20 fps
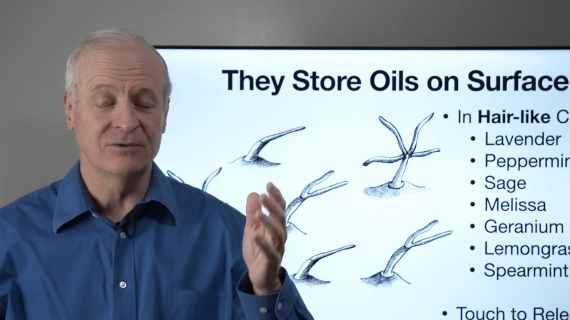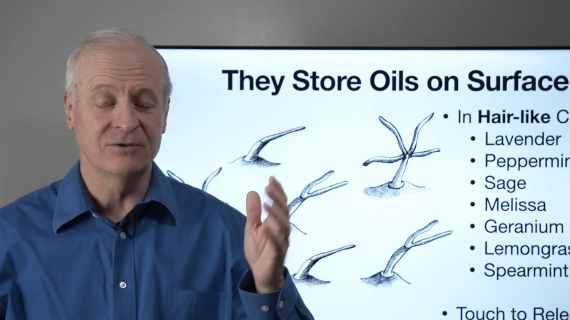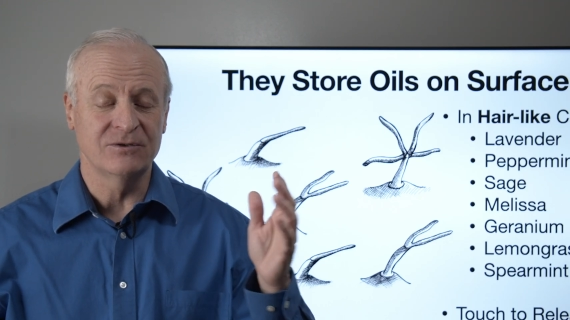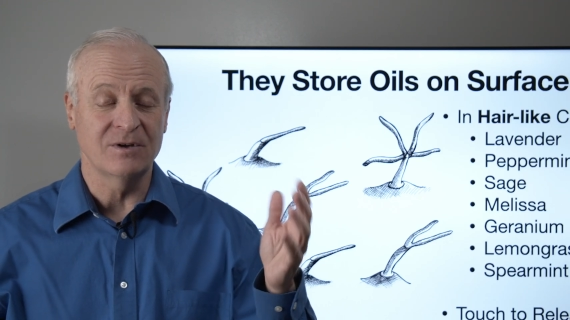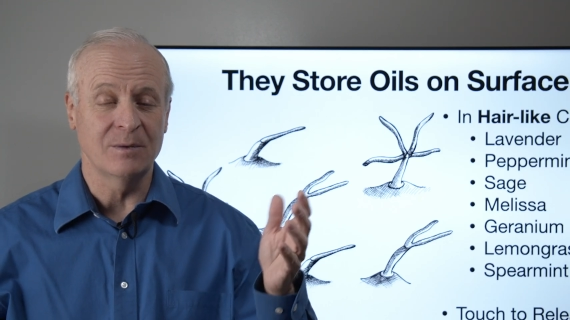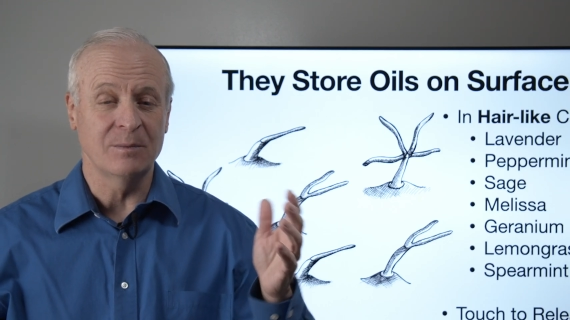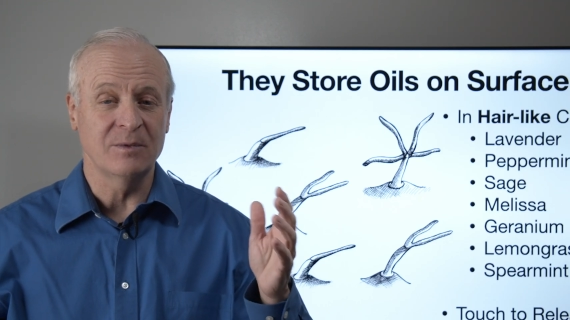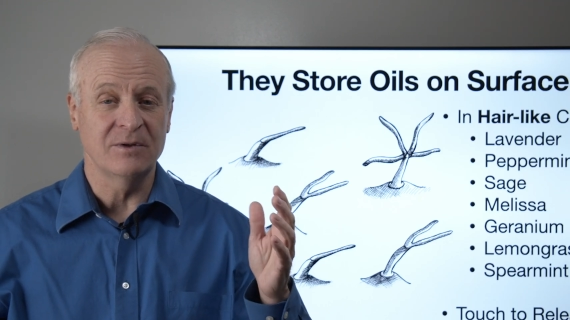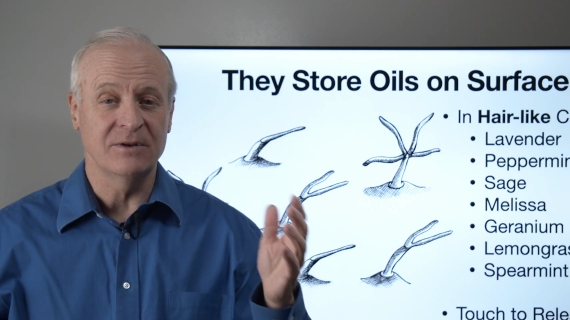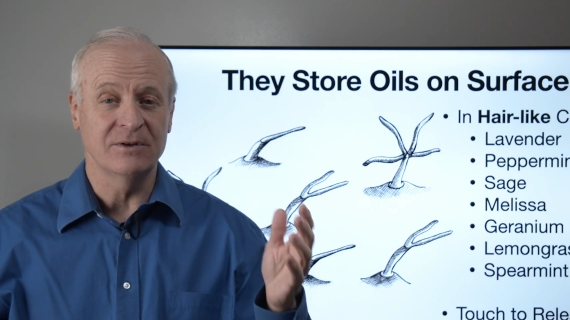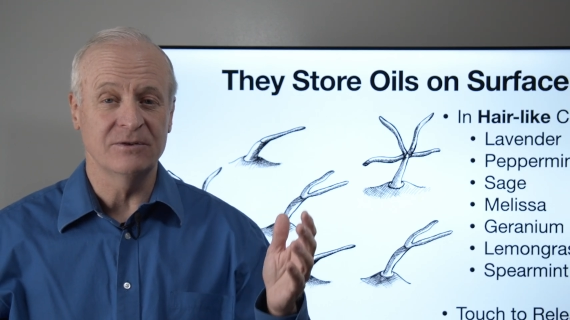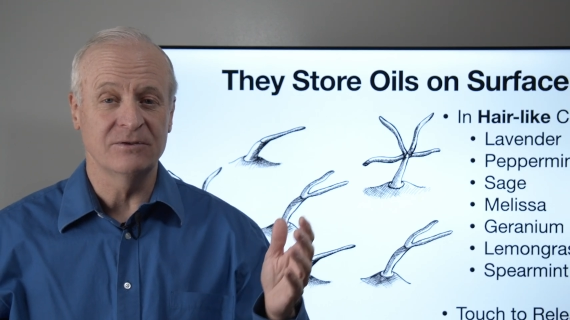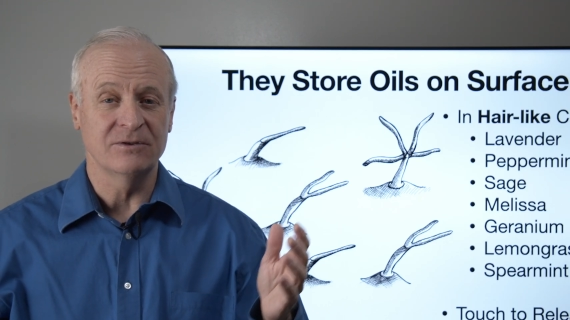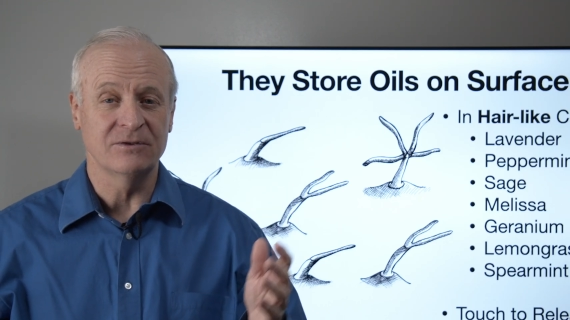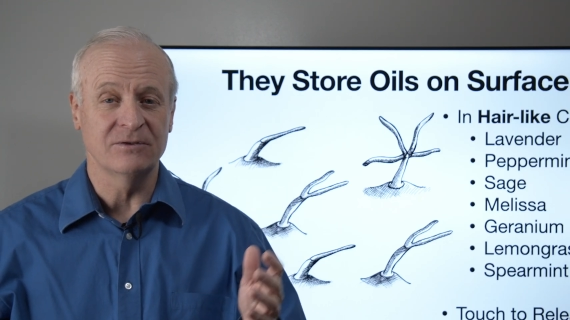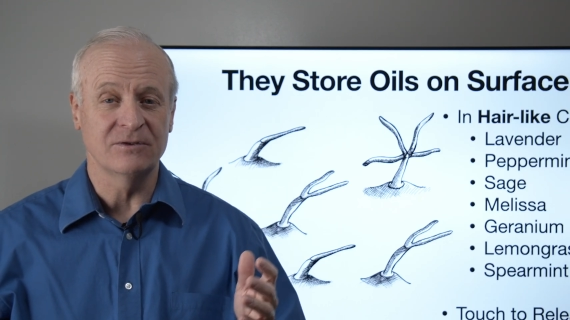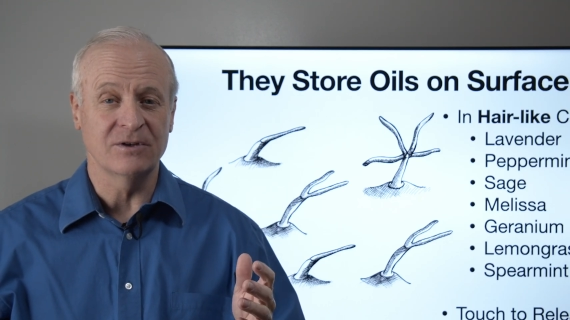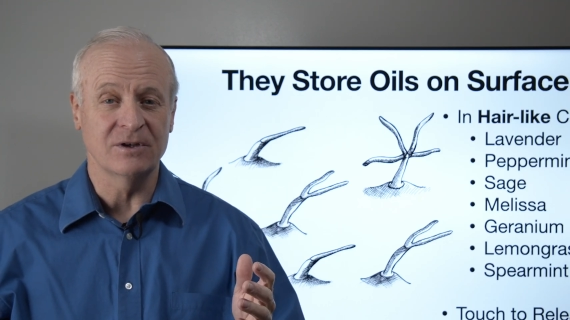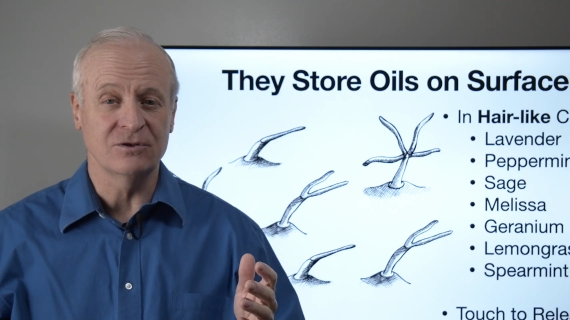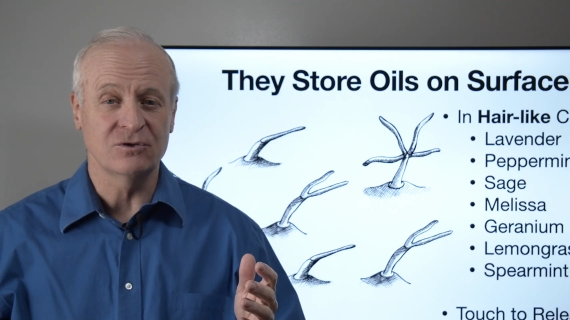some of this
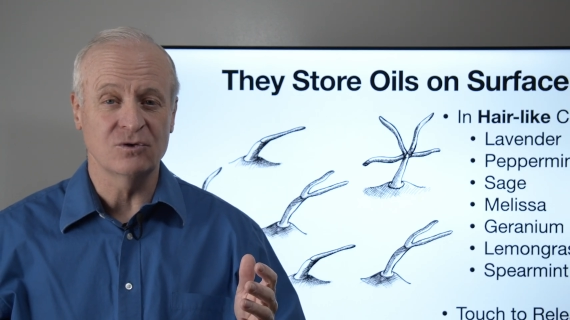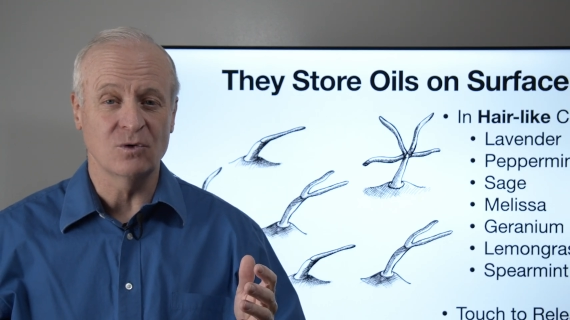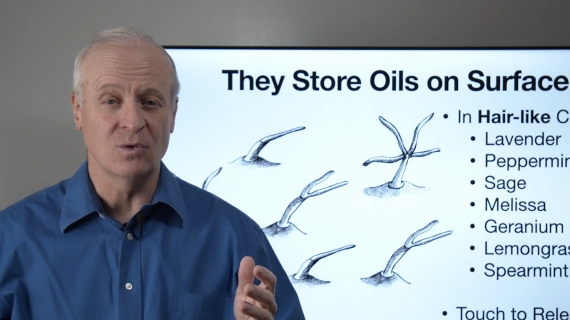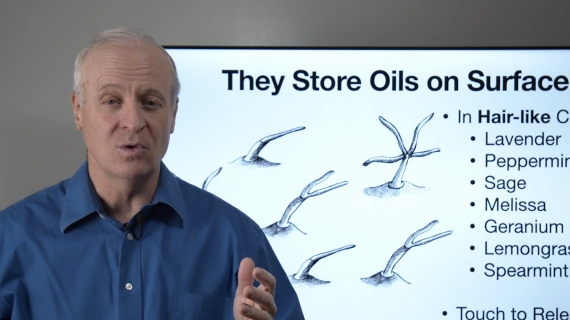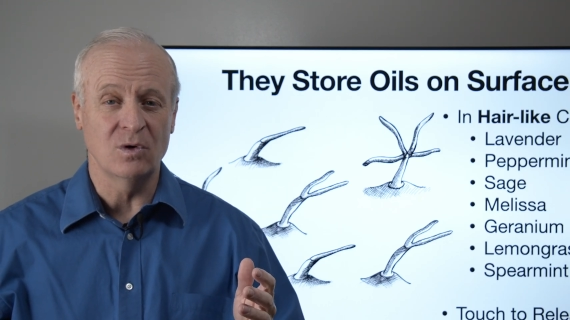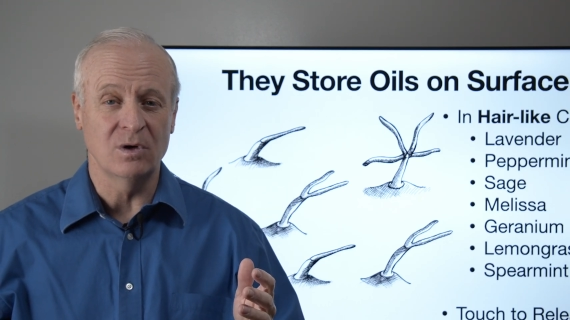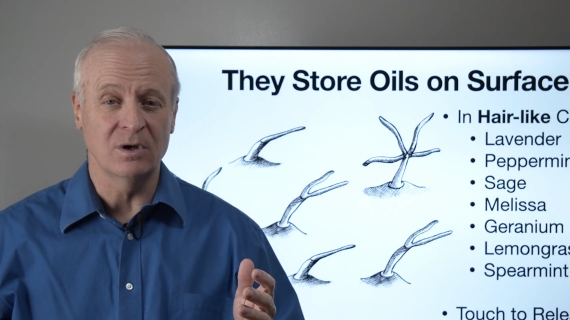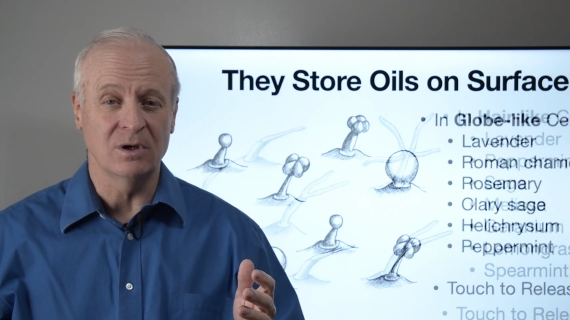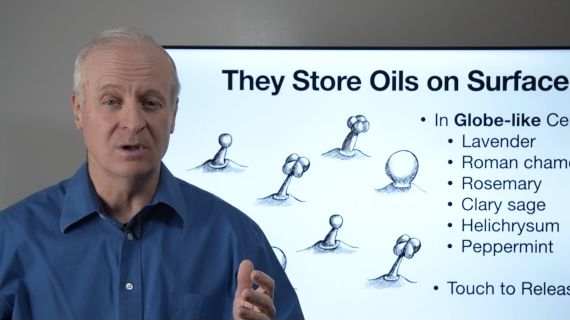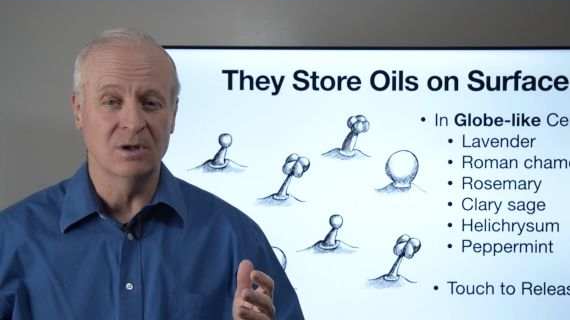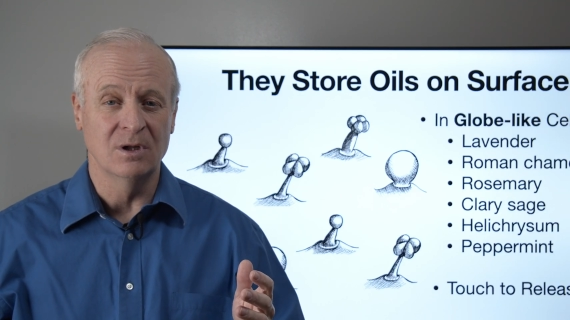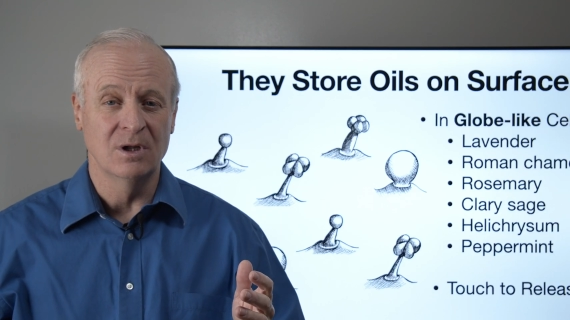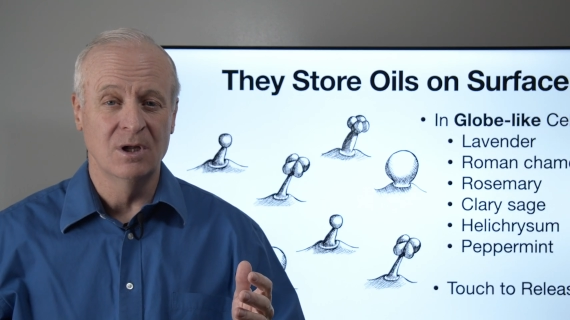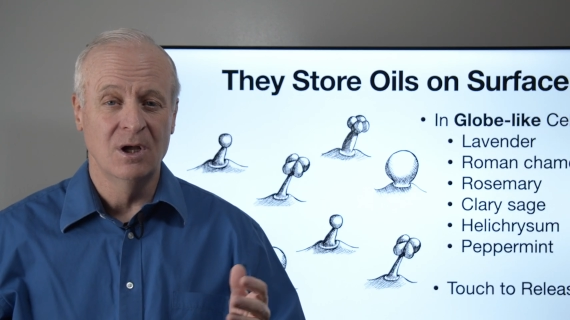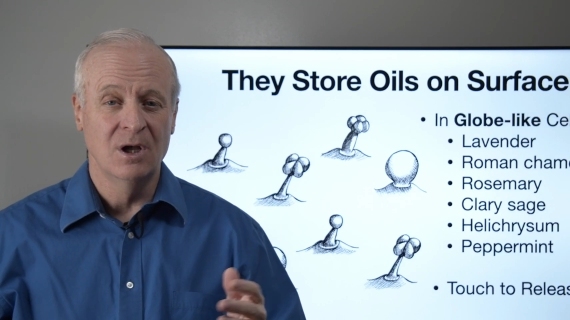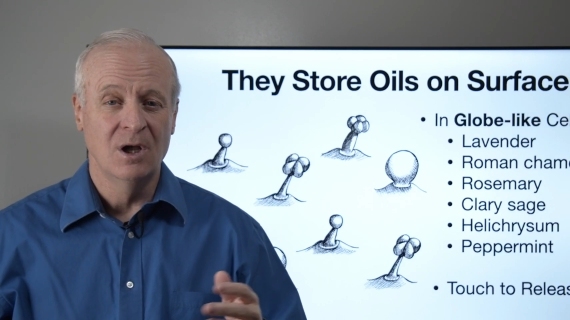essential oil.